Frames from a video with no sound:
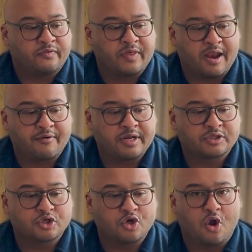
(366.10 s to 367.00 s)
There
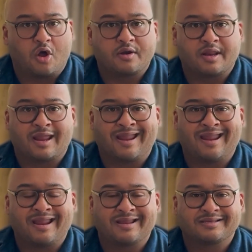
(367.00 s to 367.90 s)
is not
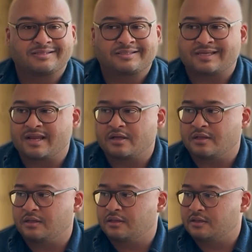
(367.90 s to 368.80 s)
a
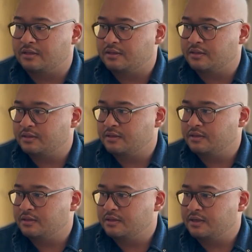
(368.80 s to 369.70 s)
single
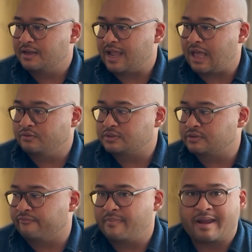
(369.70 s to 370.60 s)
ounce
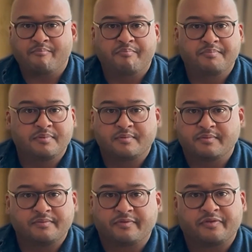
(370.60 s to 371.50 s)
of my
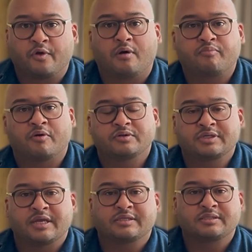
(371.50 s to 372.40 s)
thought
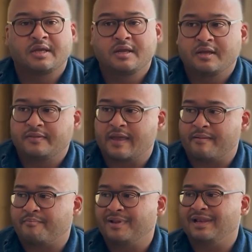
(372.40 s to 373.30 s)
process
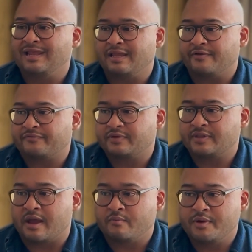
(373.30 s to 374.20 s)
that believed
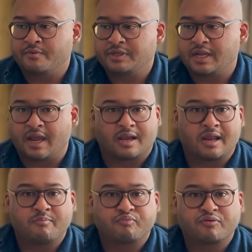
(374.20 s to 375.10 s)
that we would get
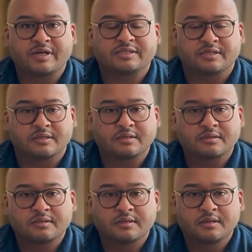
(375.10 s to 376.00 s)
a president
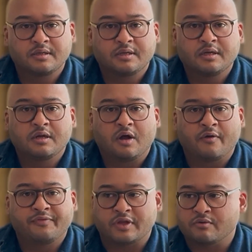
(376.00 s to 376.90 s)

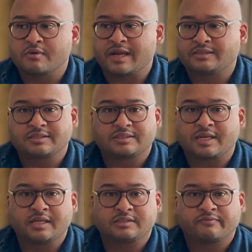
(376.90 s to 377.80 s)
of the United
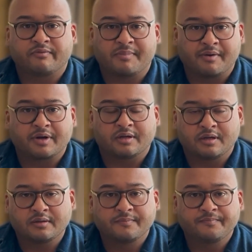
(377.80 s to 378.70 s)
States of
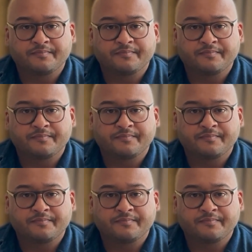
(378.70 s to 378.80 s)
America